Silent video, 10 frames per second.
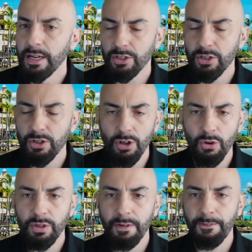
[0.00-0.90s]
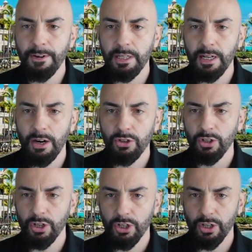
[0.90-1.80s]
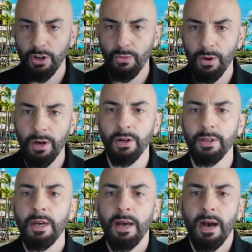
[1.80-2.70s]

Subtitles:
It is no different than our traditional world.